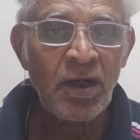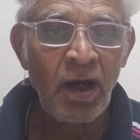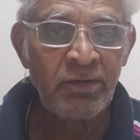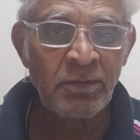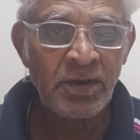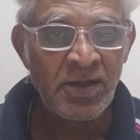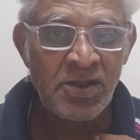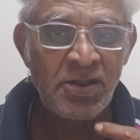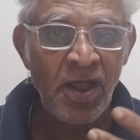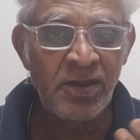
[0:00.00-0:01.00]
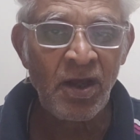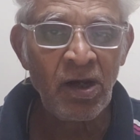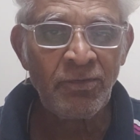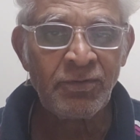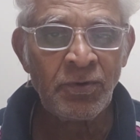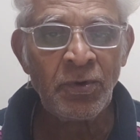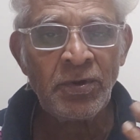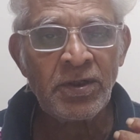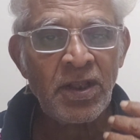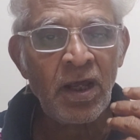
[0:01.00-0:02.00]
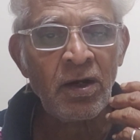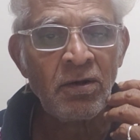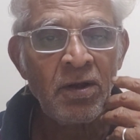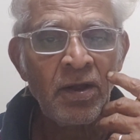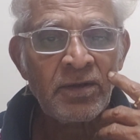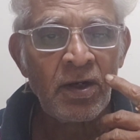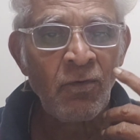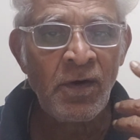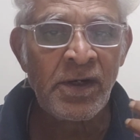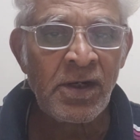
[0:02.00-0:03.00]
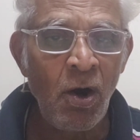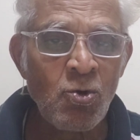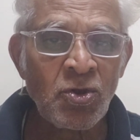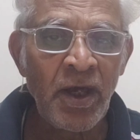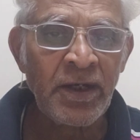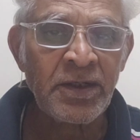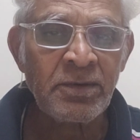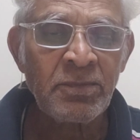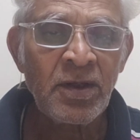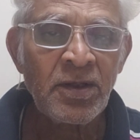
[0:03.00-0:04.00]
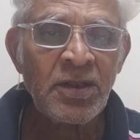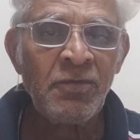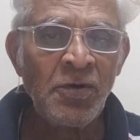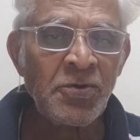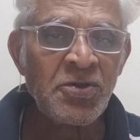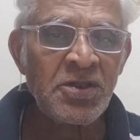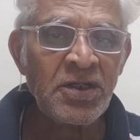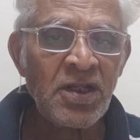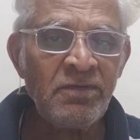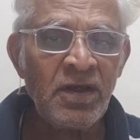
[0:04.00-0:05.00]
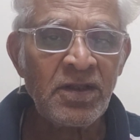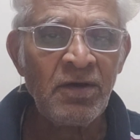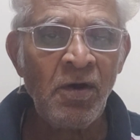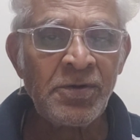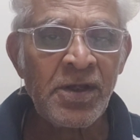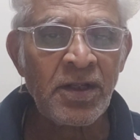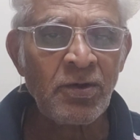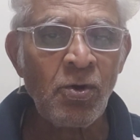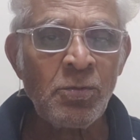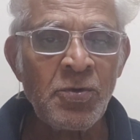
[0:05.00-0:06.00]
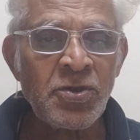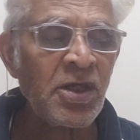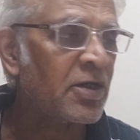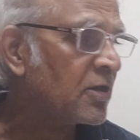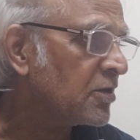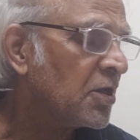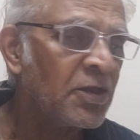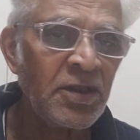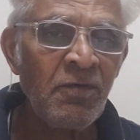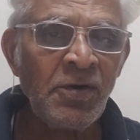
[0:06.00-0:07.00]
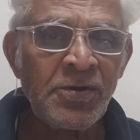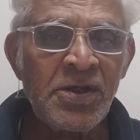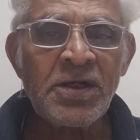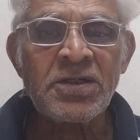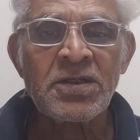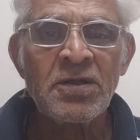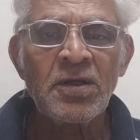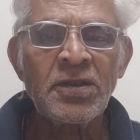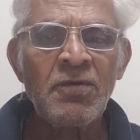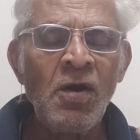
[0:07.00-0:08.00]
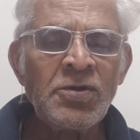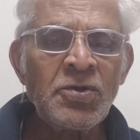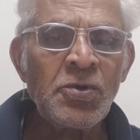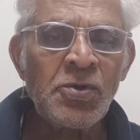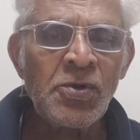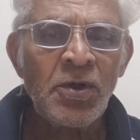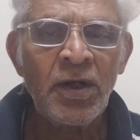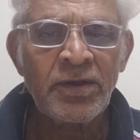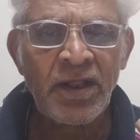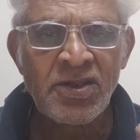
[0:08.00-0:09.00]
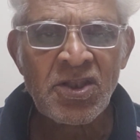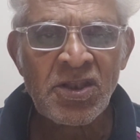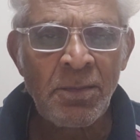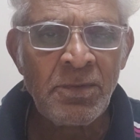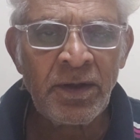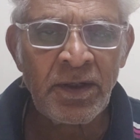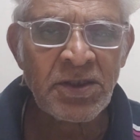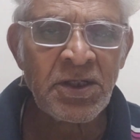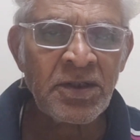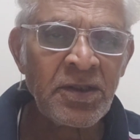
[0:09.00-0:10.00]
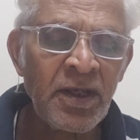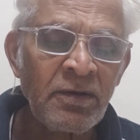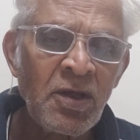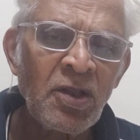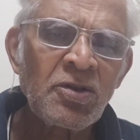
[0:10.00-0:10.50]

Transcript: Our senses, as all of you know, they are wandering outside. They want to see the TV. They want to hear the good music. They want to eat. They want to touch some interesting thing.